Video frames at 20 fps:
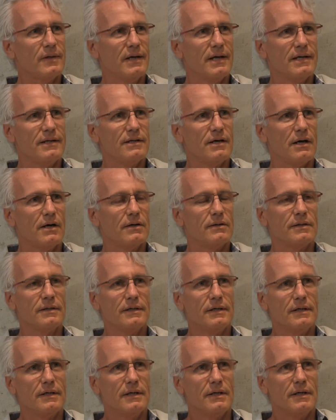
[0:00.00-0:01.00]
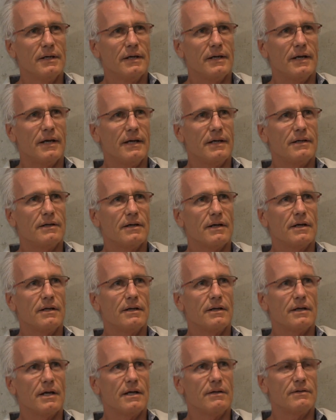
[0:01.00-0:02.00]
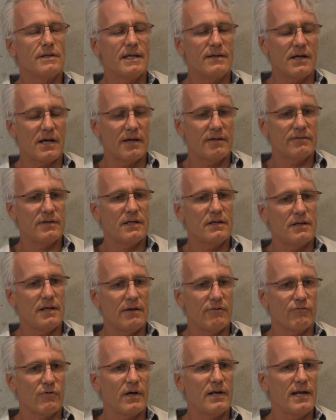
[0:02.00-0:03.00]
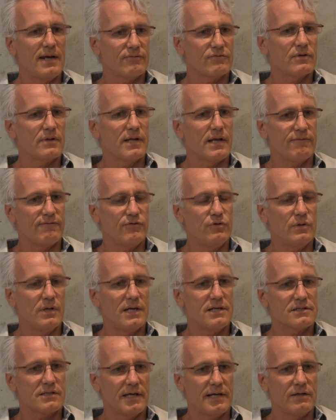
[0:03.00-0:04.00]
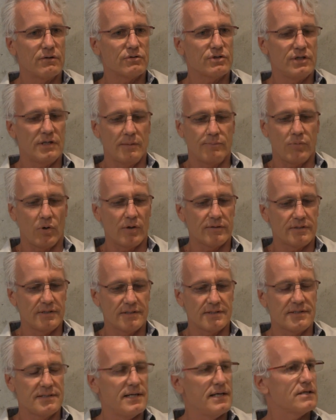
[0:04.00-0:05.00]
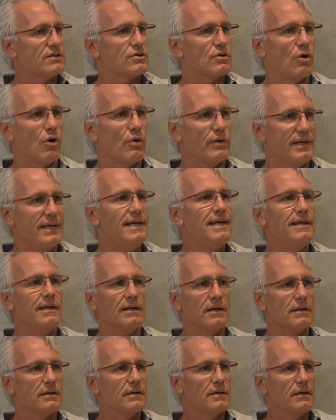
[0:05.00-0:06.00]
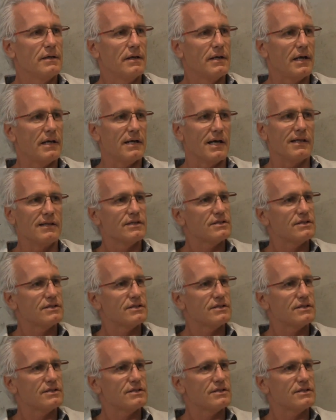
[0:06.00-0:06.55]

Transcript: And, uh, and, and then, uh, then right after that, a few days later, she had bought this disc called Eating. And I